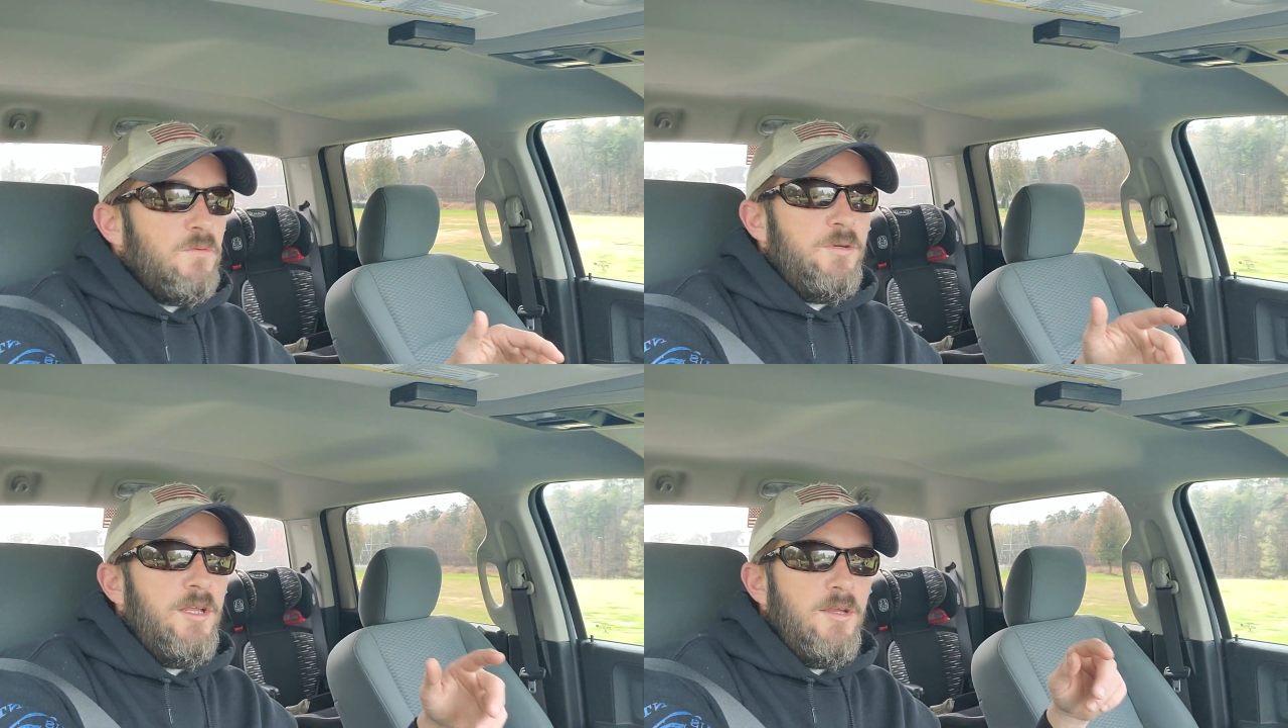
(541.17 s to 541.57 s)

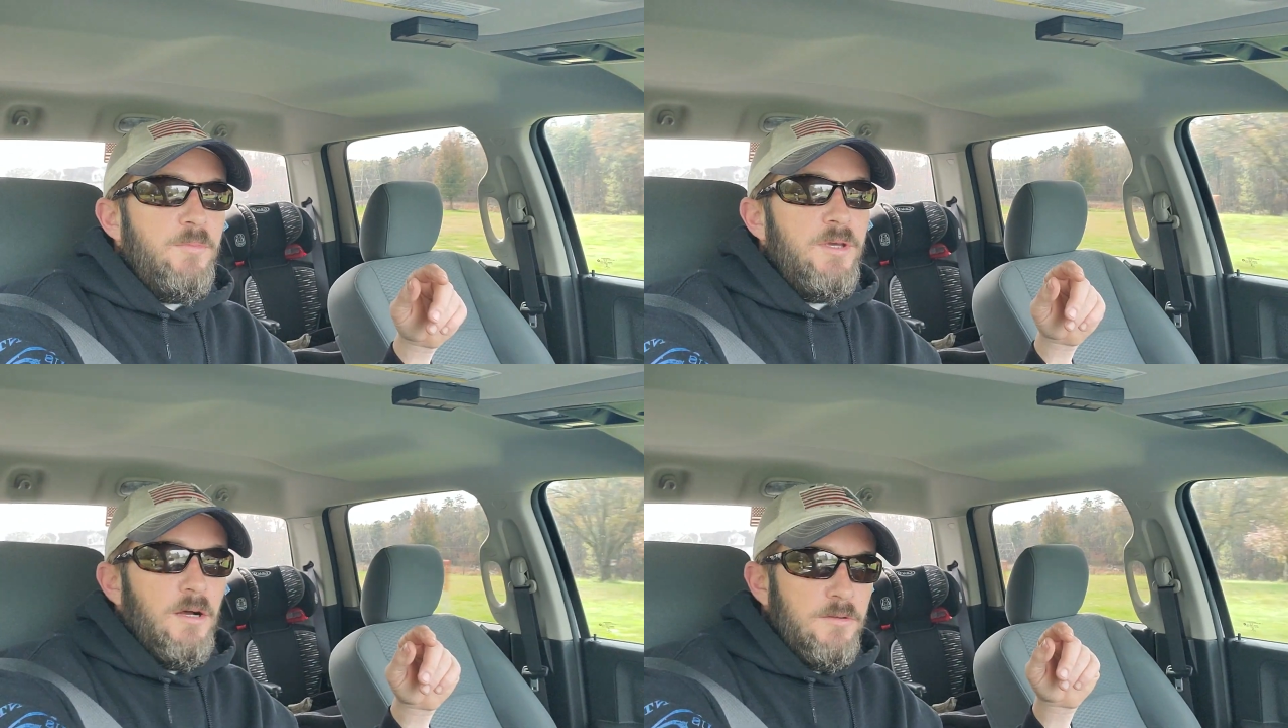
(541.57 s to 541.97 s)
We need to
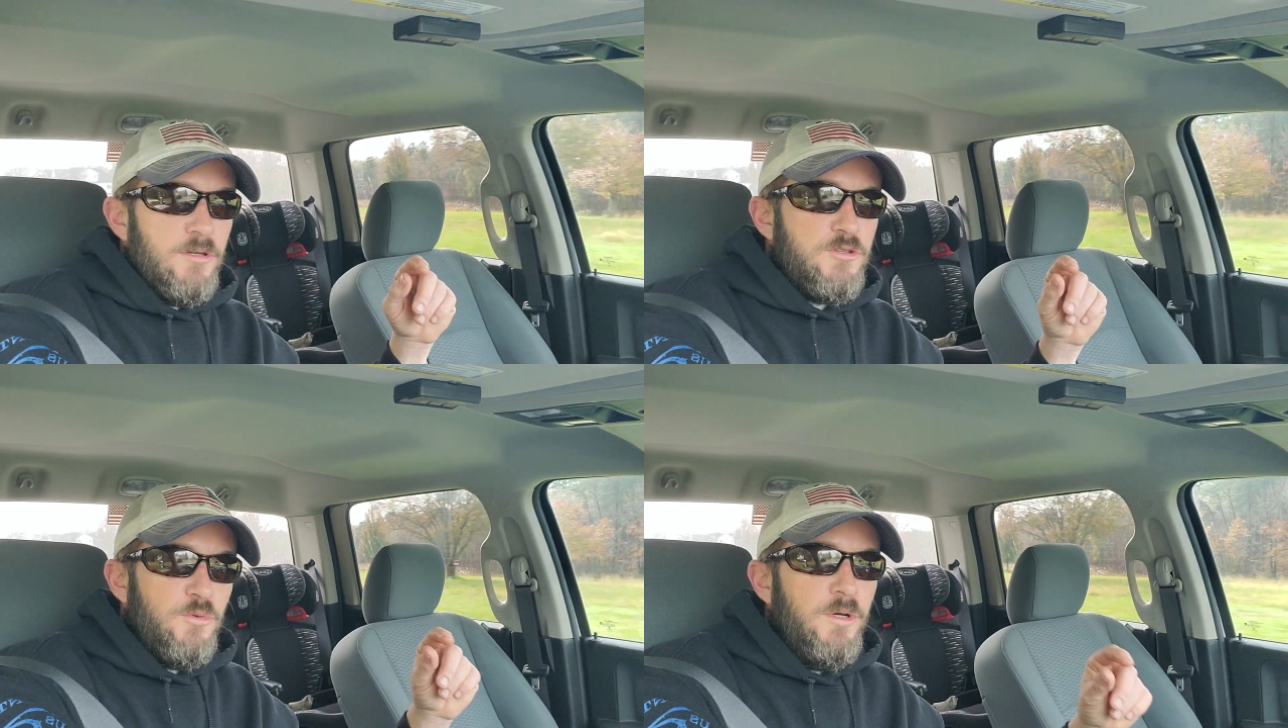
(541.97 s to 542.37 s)
be on
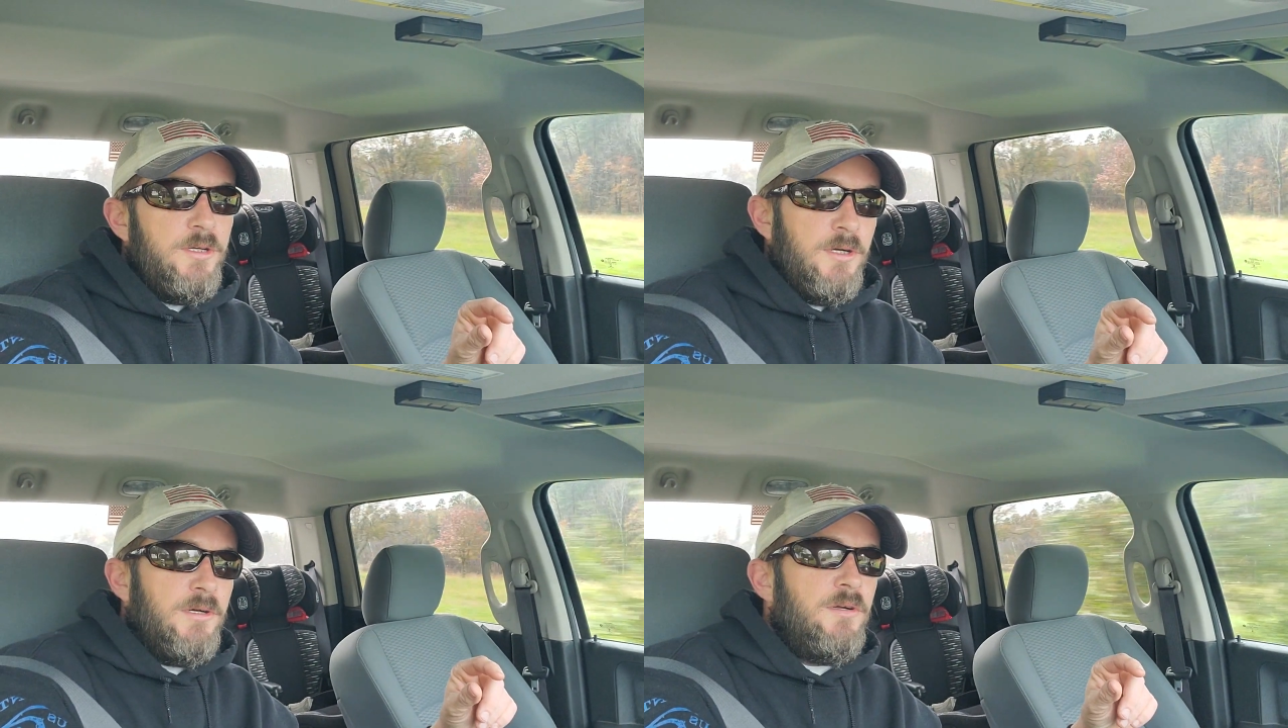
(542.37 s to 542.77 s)
their
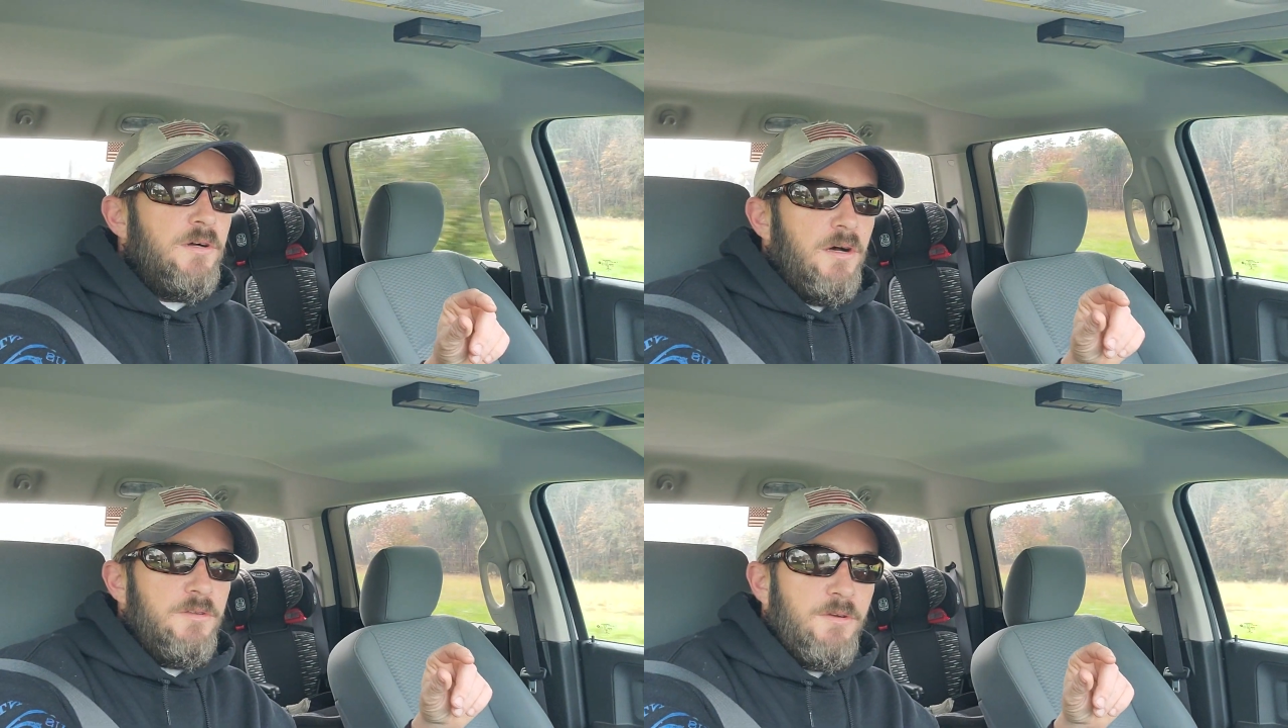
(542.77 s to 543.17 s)
Twitter,
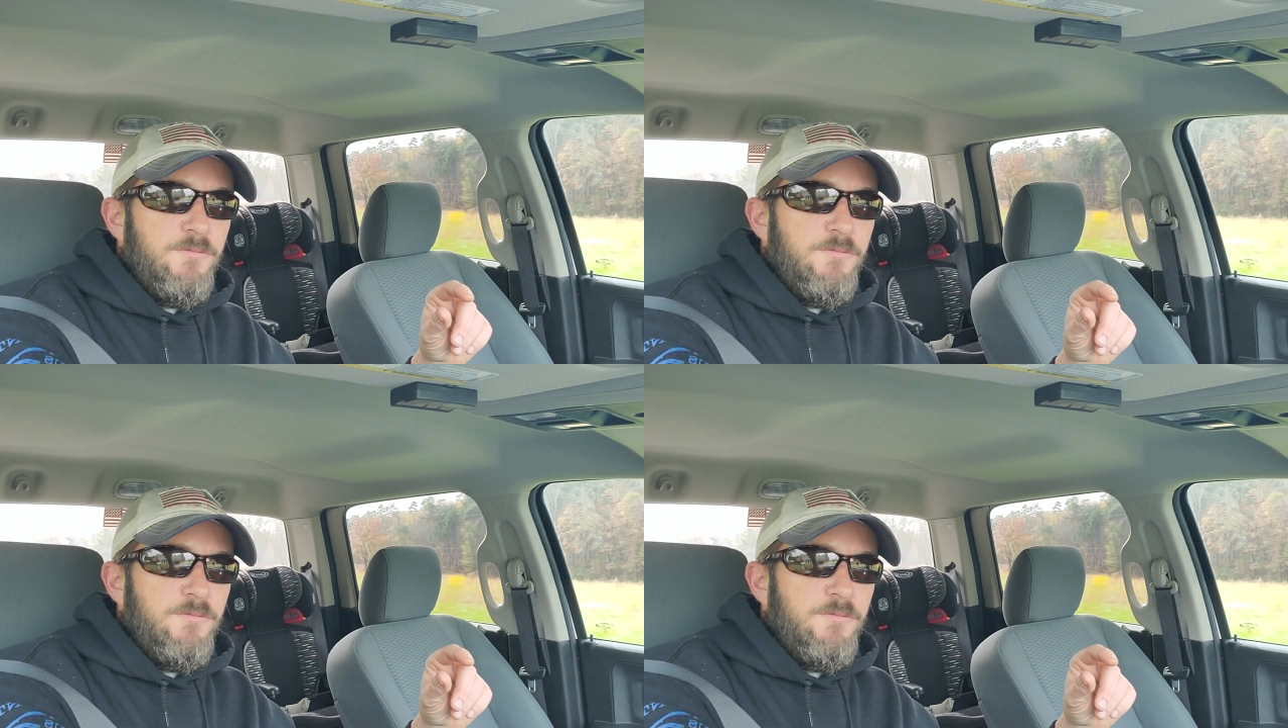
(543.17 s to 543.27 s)
on their